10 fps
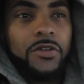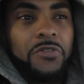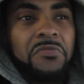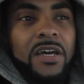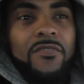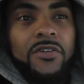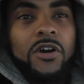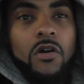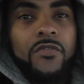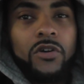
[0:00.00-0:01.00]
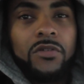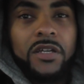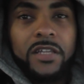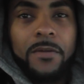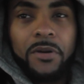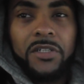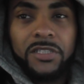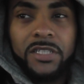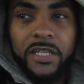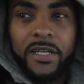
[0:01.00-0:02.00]
You never know if you'll need that
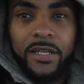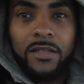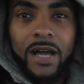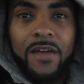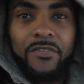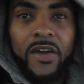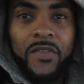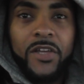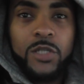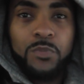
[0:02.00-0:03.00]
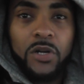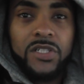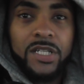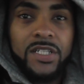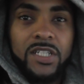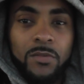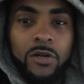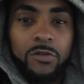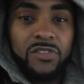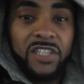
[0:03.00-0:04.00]
person again in life, and this person is
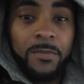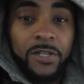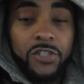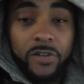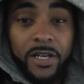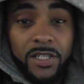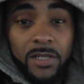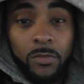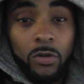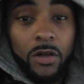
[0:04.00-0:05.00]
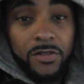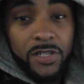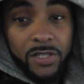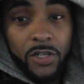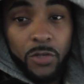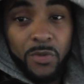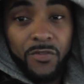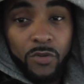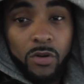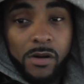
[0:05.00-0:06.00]
someone who's demonstrated some loyalty to you
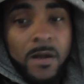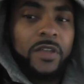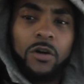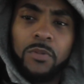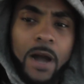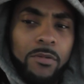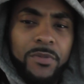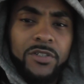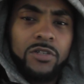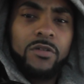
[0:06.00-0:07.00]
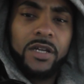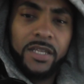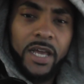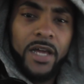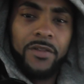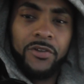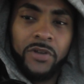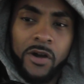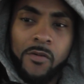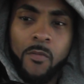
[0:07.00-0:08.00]
before. They'll probably do it again, you
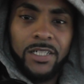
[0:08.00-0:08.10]
know?